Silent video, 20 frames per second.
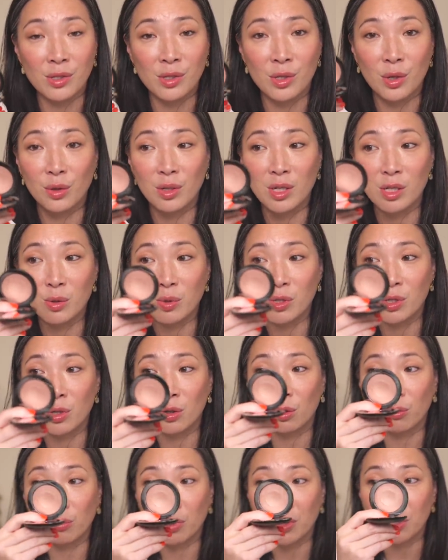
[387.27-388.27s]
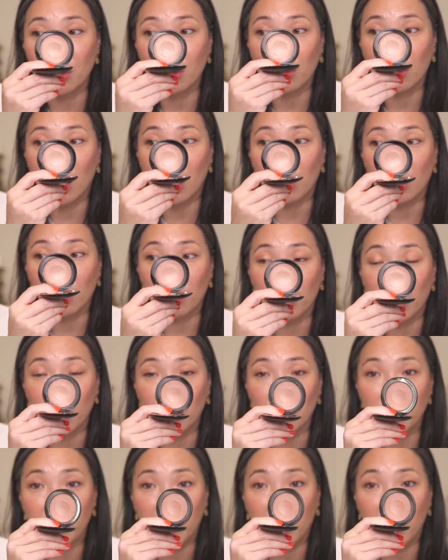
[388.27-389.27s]
So this was her original color,
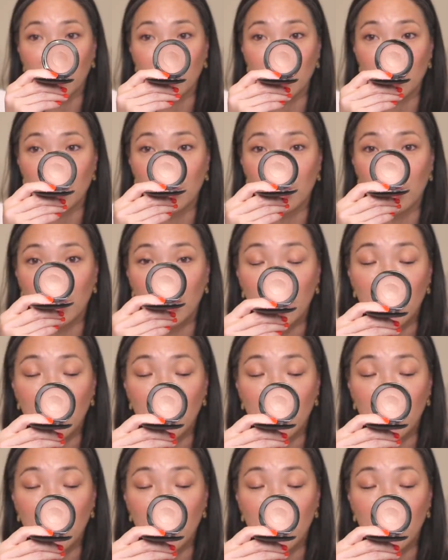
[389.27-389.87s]
Peau de Peche.